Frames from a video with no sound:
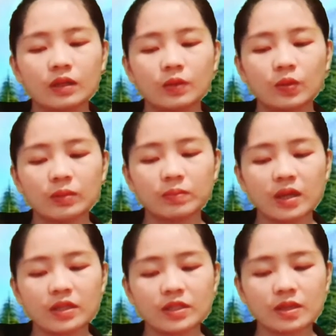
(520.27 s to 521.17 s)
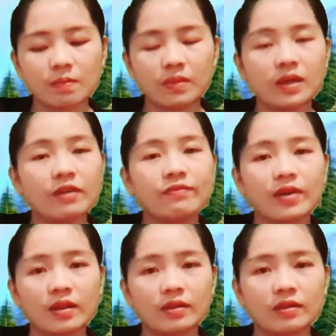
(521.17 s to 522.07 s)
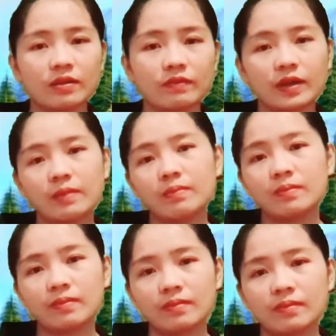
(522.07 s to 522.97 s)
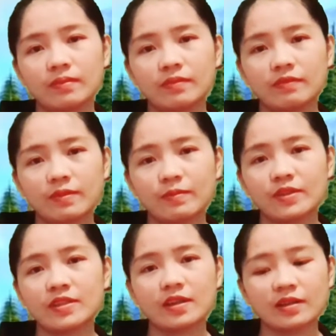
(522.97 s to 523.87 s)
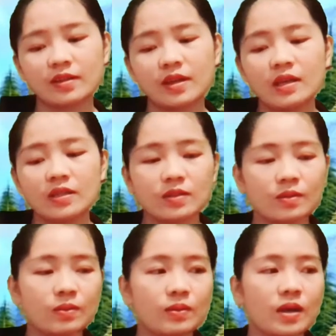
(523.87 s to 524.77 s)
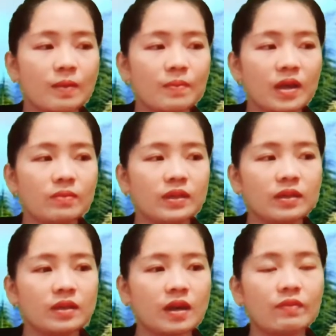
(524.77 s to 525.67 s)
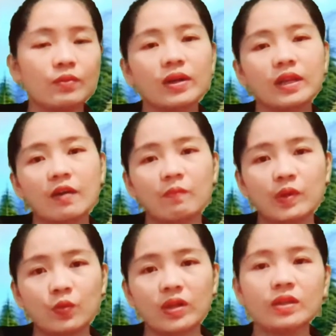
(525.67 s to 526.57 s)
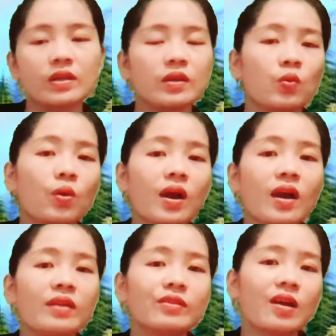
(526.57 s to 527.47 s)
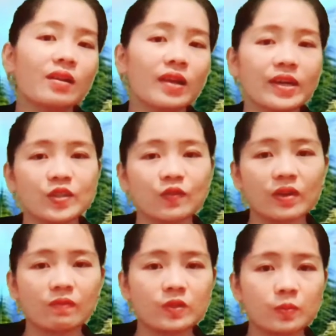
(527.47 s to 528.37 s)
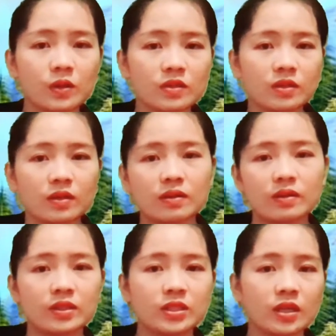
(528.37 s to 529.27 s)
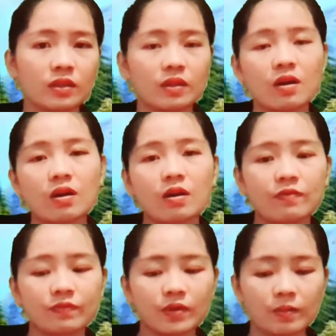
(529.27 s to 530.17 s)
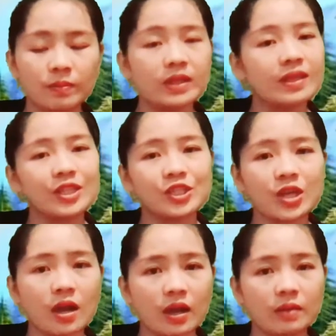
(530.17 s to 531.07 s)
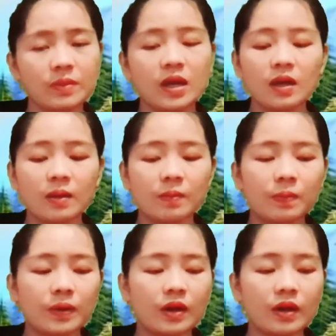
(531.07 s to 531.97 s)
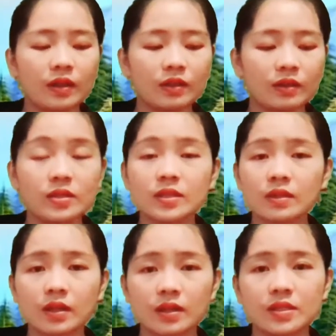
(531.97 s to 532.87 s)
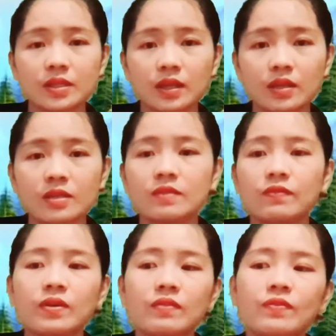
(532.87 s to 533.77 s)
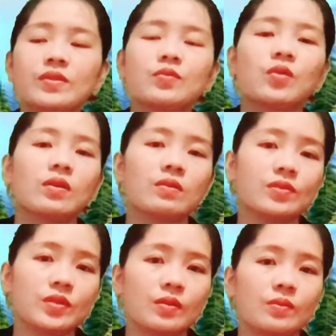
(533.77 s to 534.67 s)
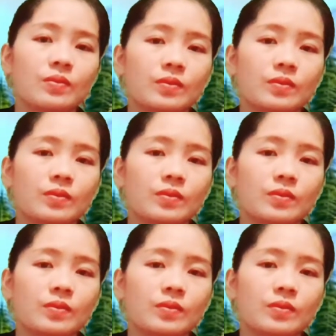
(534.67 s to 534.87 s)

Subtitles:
what makes me a fan of him from the start. So maybe everyone have been wondering why there are lots of Elvis Presley on the channel of Midnight Time. But the reason is he is the very first one also